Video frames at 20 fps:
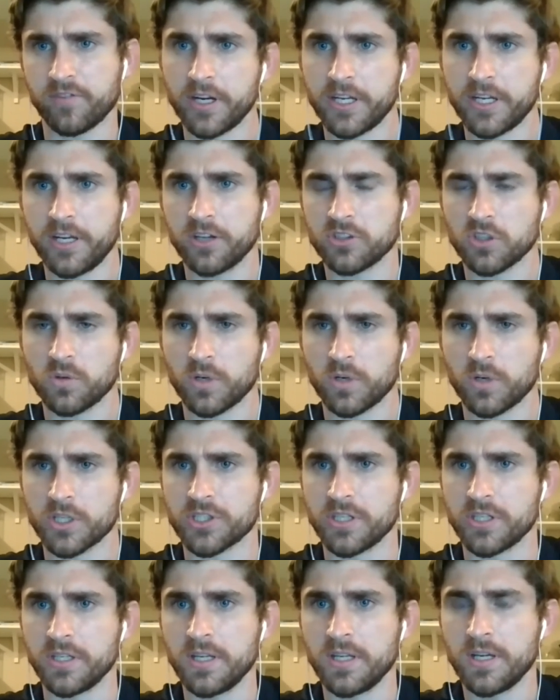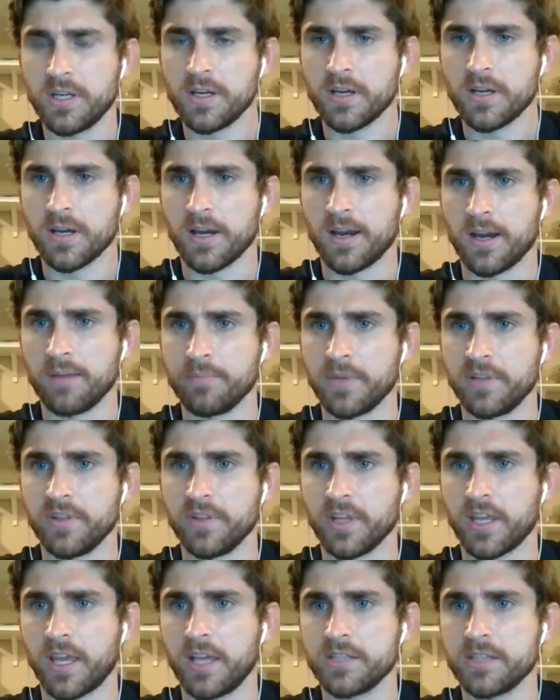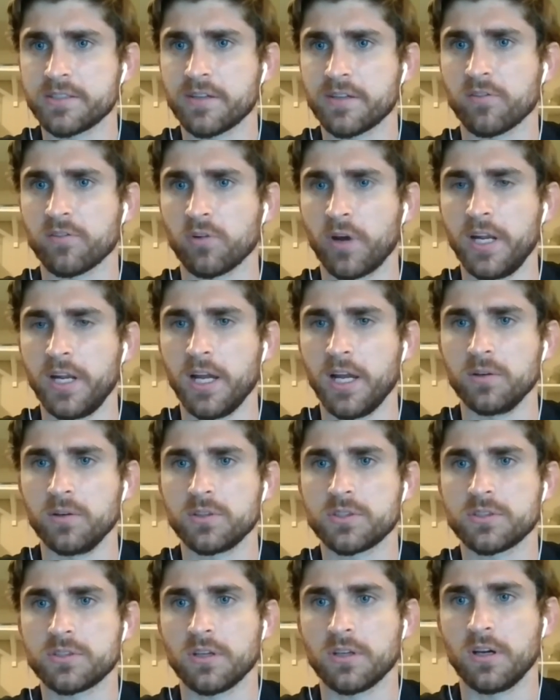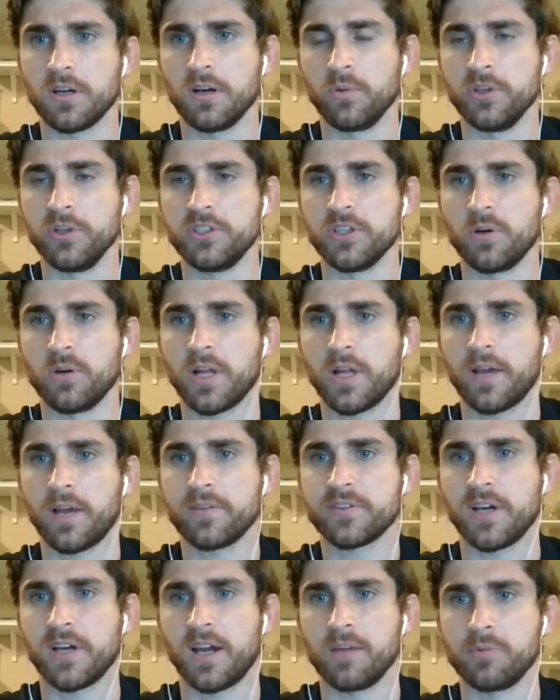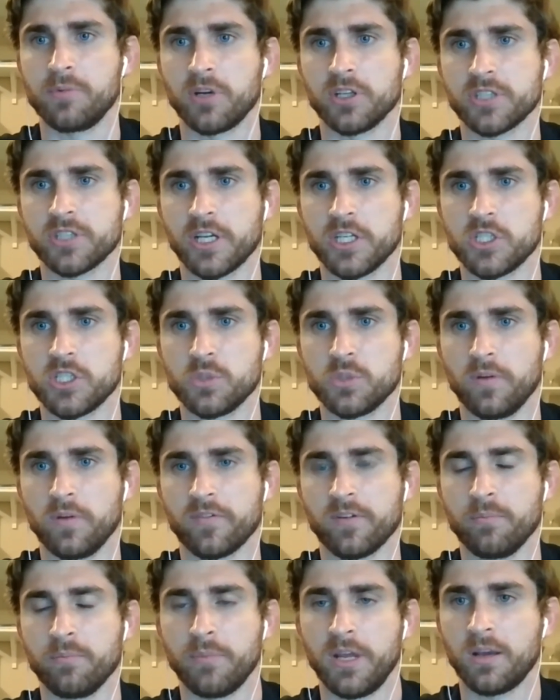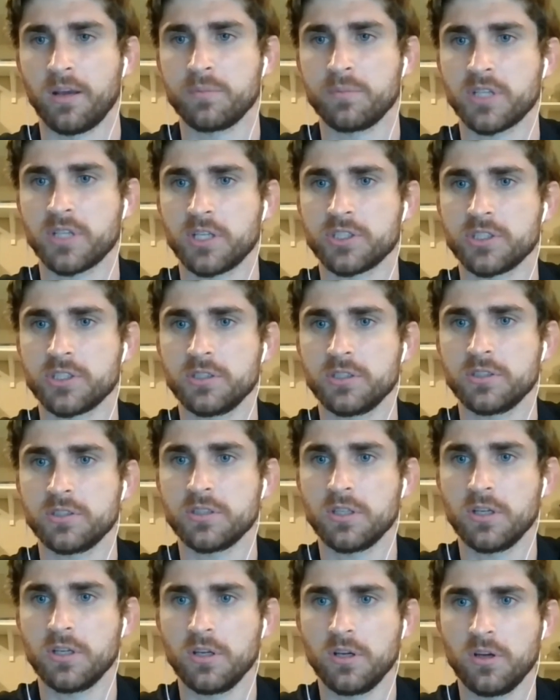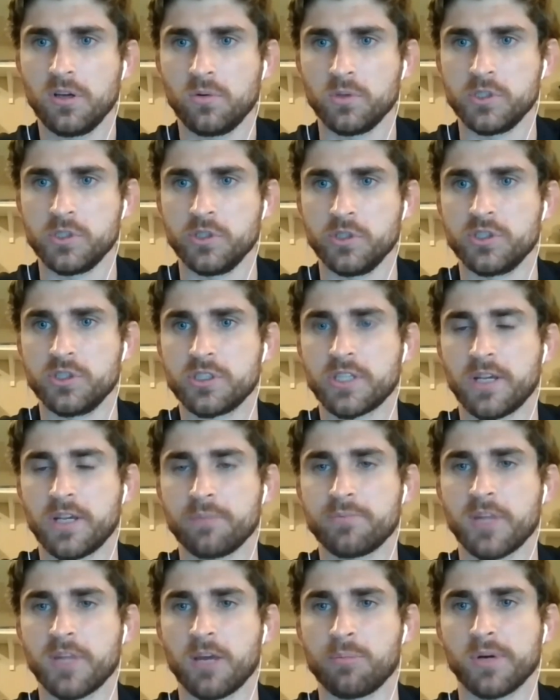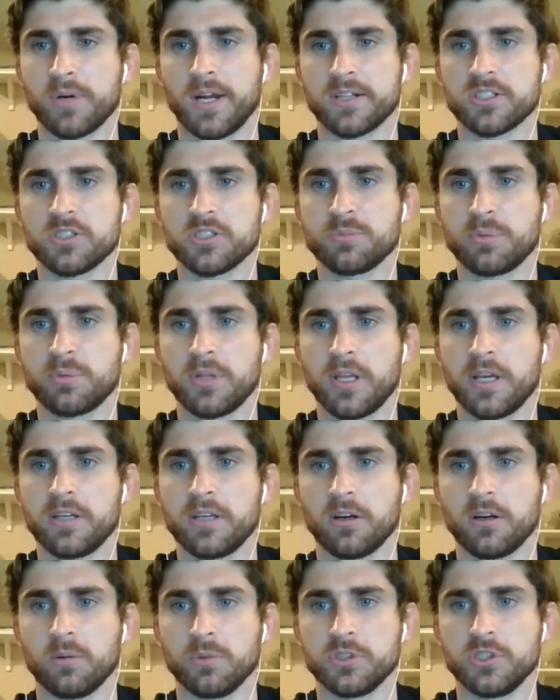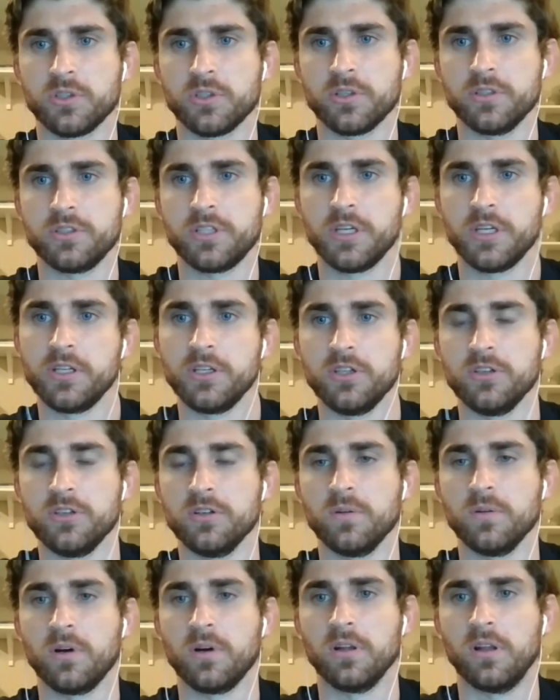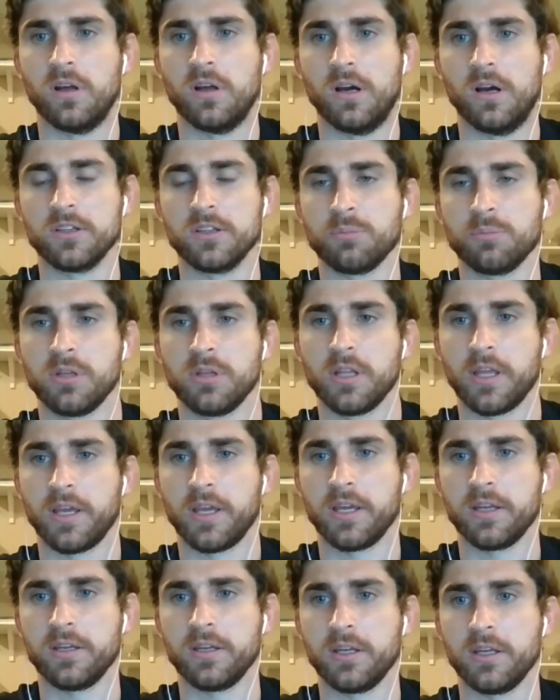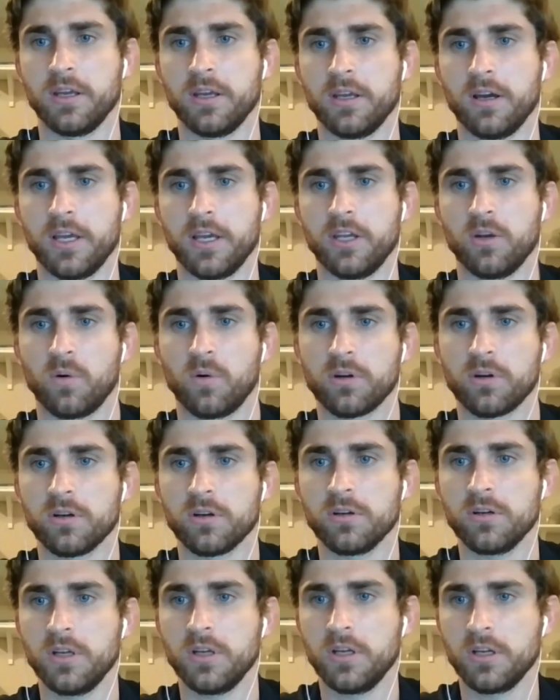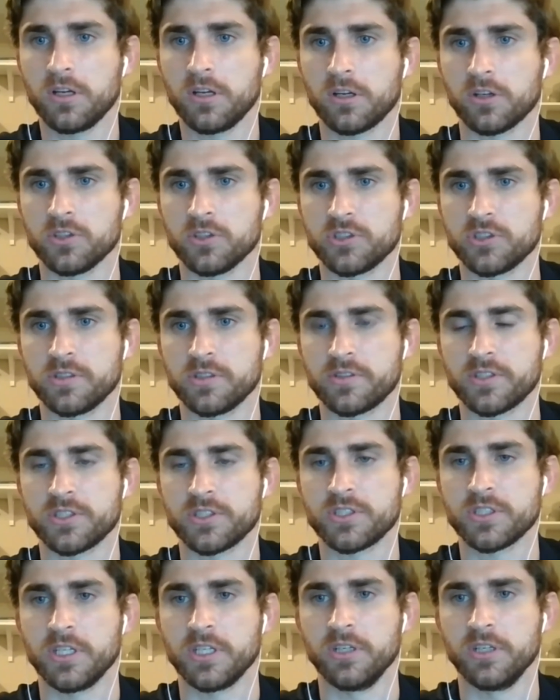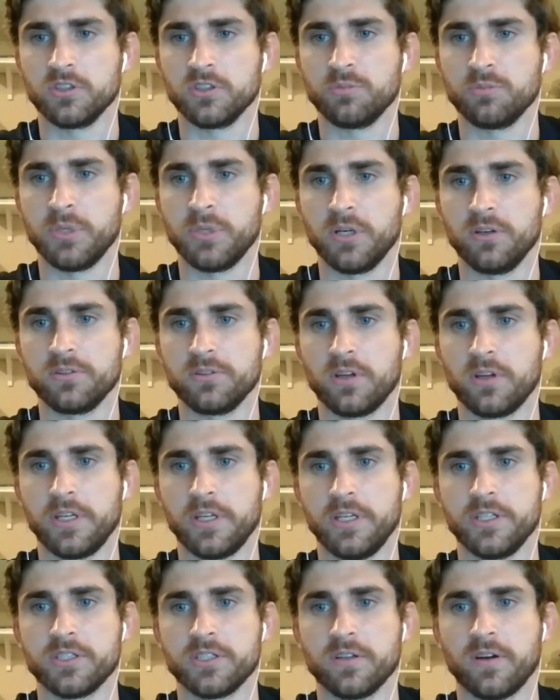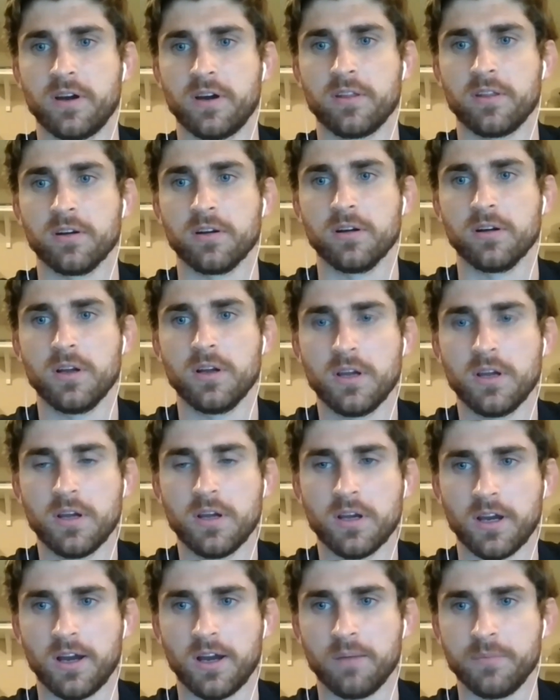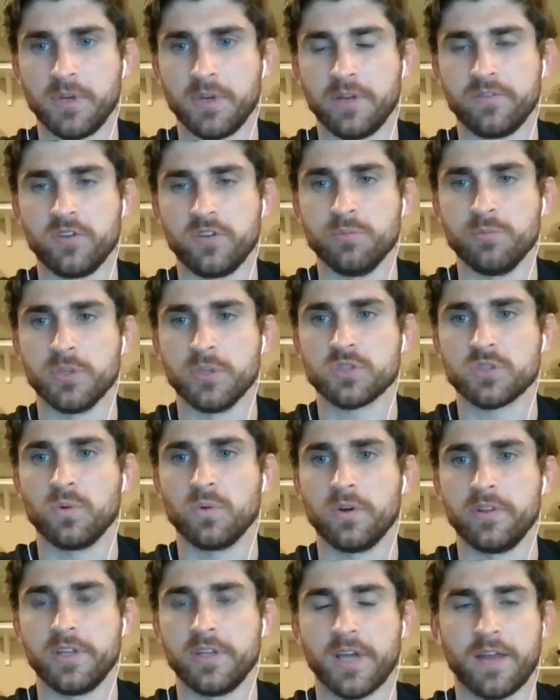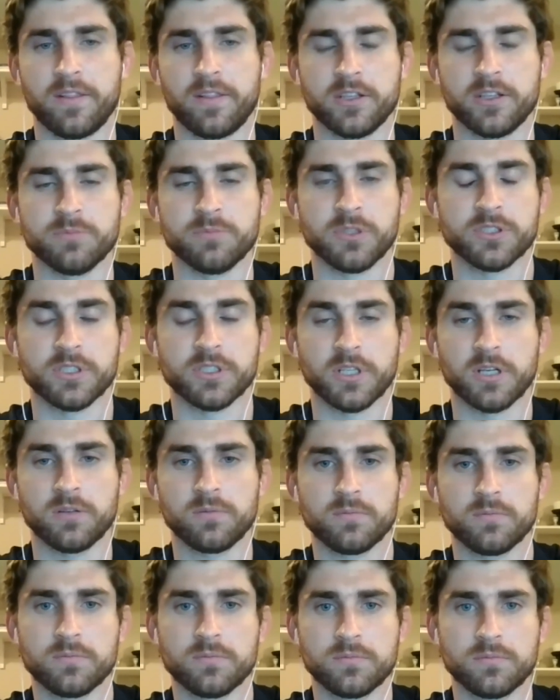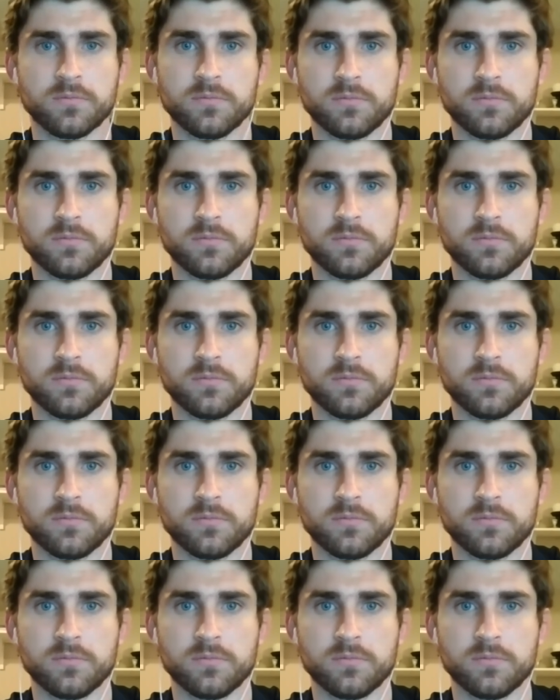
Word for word: Fred. Here's a question. Um, in the case of rainouts, uh, we don't have time in our schedule for makeup sessions. Would you skip that practice plan, or would you continue along the plan uh, in order, concerned that the skills built on each other, um, and if you miss one, the athlete is missing out?